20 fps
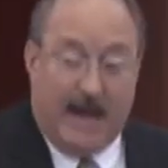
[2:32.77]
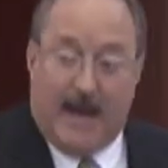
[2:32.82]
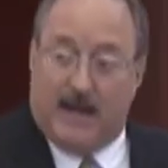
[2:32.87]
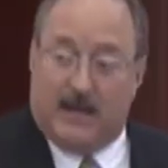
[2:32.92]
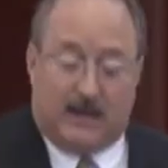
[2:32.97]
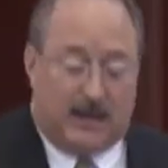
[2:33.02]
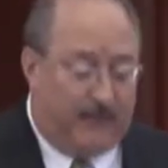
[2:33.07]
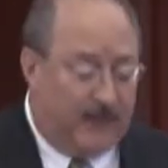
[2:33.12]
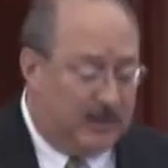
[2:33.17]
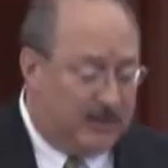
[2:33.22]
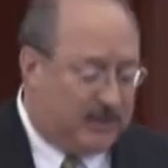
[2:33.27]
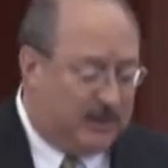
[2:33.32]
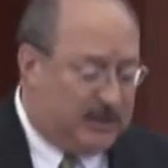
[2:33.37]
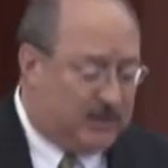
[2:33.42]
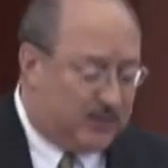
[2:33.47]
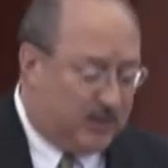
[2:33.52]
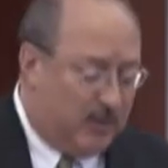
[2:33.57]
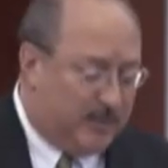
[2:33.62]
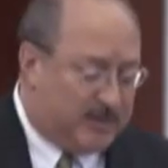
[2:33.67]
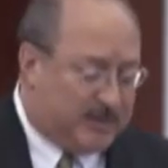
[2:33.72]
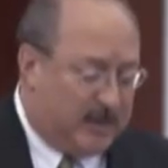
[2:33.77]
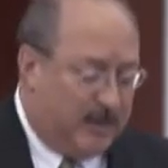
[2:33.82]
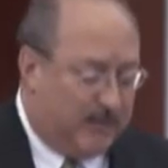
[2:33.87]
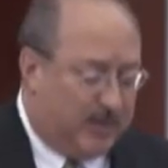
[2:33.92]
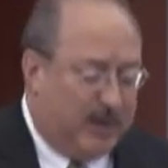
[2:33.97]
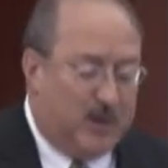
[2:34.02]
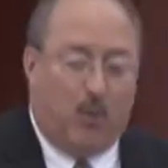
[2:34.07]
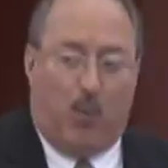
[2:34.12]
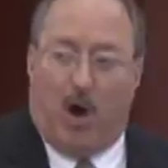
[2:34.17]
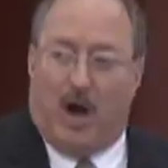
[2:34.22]
and given these groups
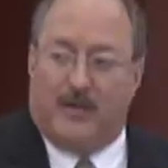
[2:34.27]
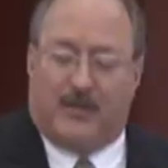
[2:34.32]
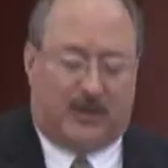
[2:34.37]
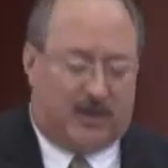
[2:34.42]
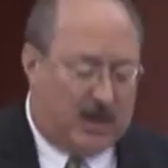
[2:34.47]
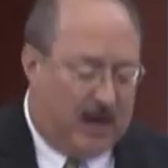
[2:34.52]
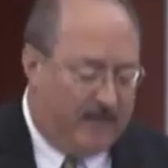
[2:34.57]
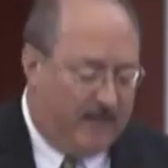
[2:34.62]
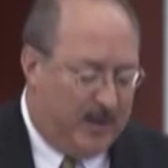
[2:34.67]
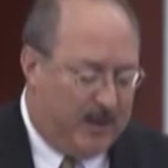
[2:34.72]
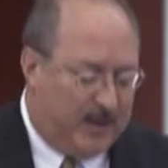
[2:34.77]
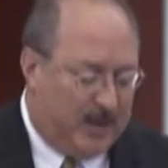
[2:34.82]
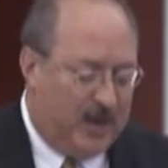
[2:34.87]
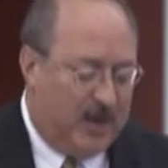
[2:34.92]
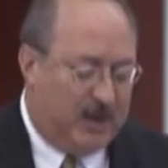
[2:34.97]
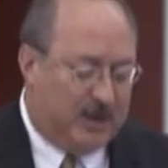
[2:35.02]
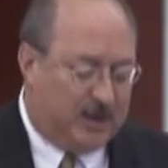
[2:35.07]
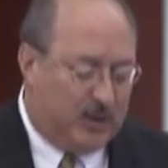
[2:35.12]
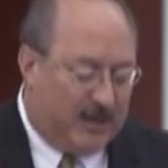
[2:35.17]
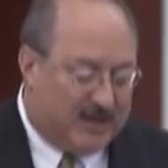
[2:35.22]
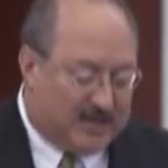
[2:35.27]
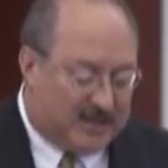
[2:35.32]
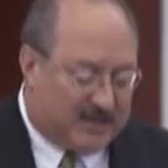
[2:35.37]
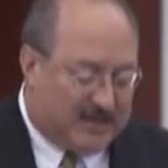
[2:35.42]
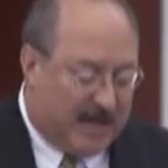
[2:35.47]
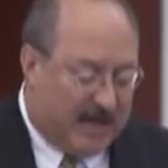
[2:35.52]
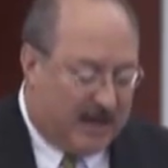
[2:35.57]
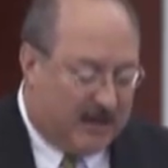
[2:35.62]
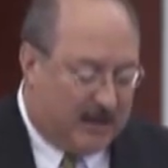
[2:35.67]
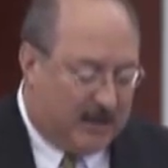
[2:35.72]
simply want the government to
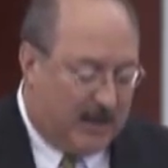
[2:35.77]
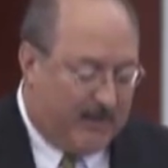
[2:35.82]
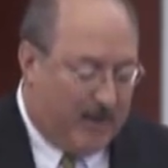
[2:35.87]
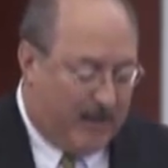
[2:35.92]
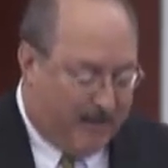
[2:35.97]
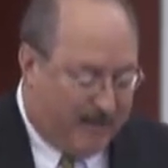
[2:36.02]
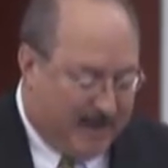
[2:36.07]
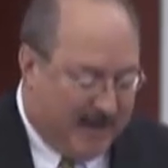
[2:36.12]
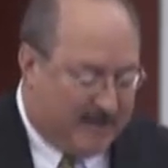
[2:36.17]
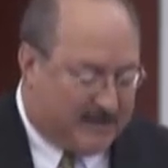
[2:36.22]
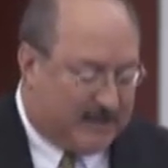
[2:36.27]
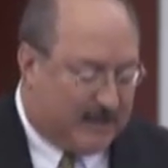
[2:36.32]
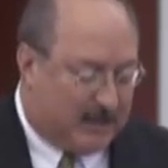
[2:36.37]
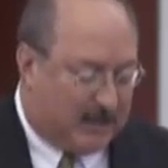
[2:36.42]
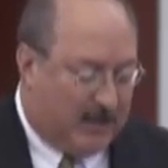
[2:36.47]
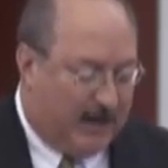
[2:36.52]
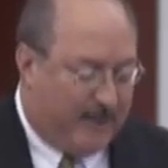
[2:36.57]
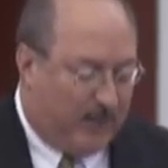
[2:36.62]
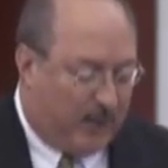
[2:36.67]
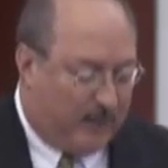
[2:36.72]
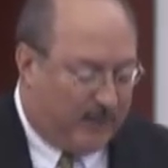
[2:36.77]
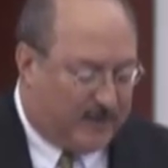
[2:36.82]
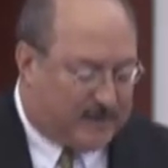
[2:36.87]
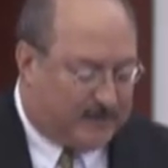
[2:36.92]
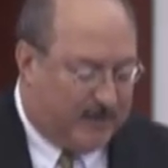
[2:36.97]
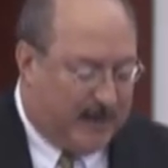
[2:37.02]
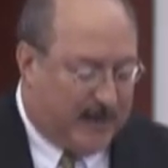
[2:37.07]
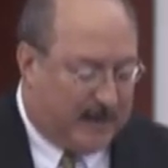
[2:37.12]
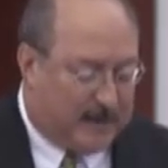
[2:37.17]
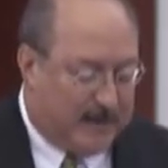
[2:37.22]
extend them a basic level of
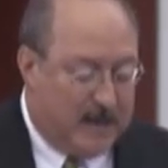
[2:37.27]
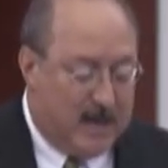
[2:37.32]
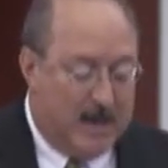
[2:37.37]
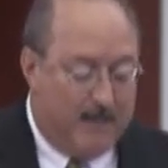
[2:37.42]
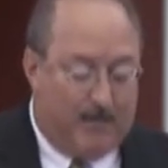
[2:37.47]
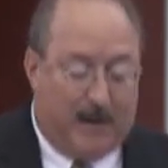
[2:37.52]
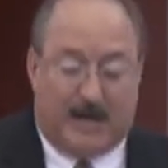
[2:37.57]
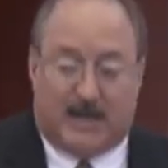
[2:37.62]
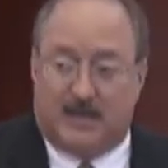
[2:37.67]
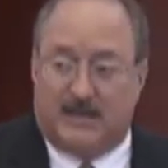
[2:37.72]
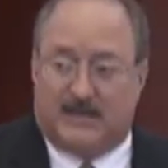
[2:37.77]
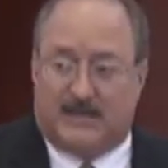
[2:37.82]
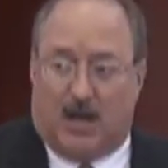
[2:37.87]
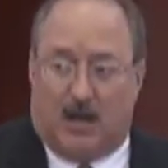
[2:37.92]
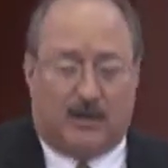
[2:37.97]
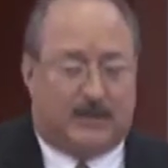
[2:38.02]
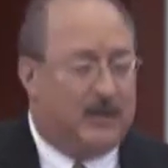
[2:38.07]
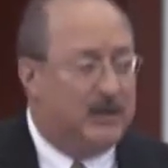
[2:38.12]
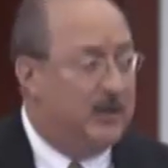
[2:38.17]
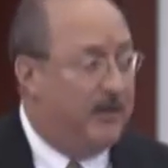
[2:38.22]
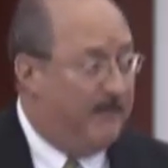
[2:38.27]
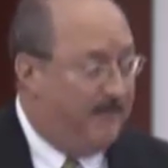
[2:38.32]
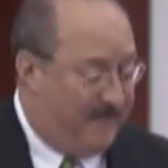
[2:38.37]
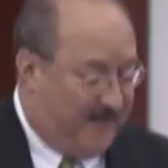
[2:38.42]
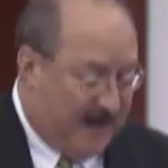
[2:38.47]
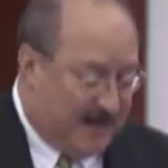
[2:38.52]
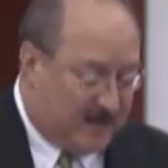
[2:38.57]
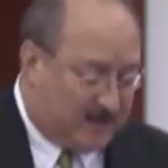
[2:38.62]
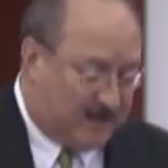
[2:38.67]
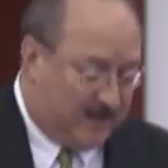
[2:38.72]
respect by consulting them
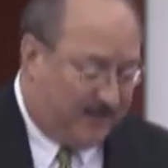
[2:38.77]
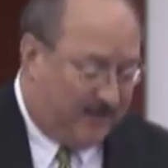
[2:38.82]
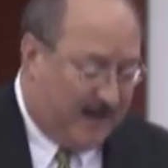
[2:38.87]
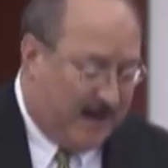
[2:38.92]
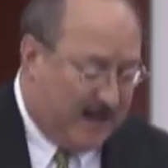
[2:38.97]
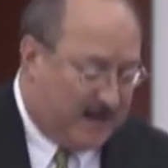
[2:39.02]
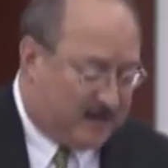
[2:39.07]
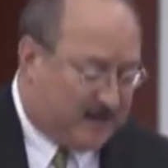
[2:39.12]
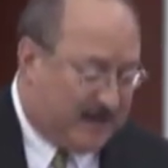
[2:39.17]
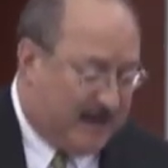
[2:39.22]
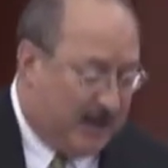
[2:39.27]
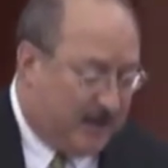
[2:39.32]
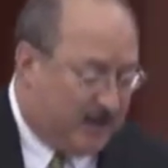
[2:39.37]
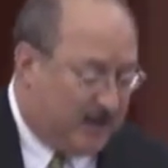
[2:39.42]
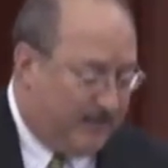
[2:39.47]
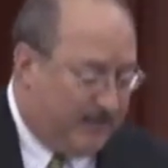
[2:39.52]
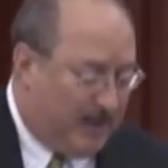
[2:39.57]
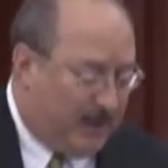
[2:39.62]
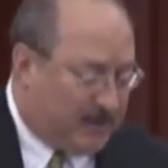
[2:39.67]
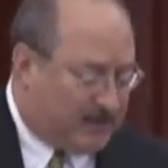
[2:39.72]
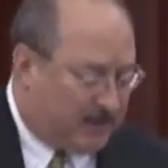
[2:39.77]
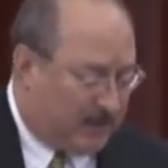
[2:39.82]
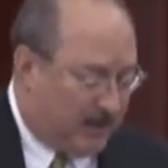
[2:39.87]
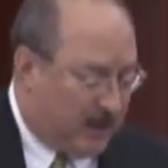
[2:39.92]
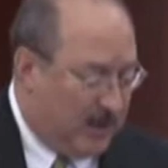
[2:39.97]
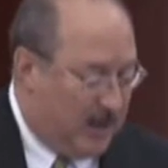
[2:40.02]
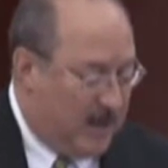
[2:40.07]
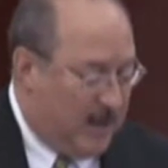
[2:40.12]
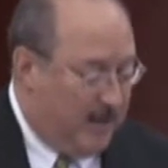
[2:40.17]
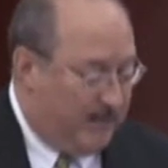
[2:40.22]
face to face, again to the minister,